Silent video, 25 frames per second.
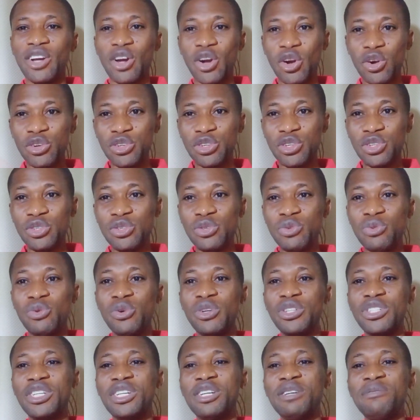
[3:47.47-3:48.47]
Continue to
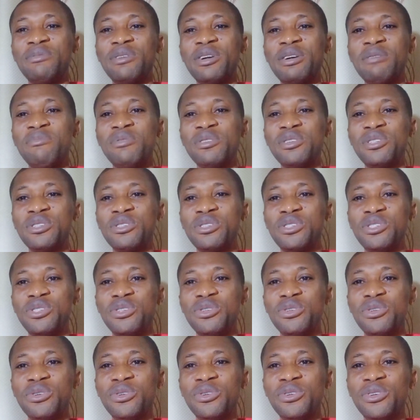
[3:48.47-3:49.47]
watch Abraham Bosson
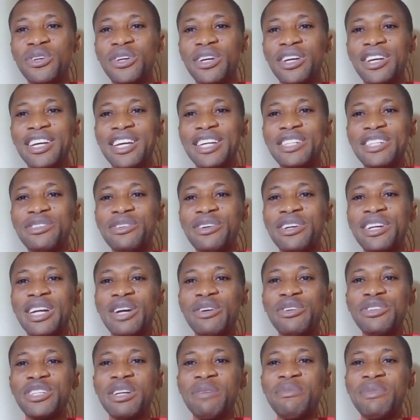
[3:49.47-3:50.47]
Show.
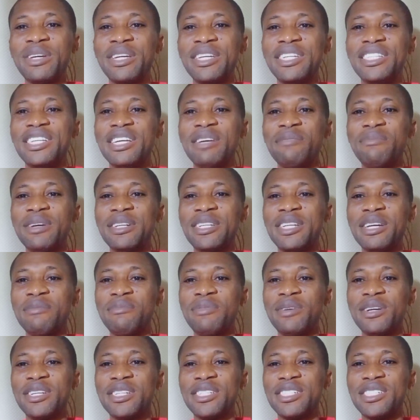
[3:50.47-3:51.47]
Together we shall make it a better
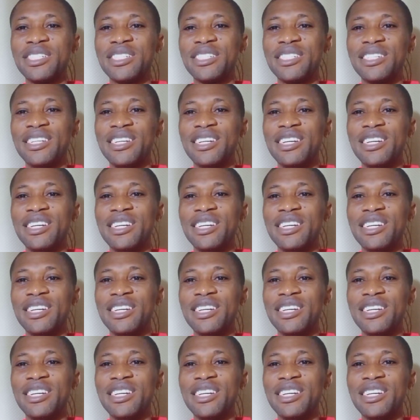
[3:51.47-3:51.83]
place.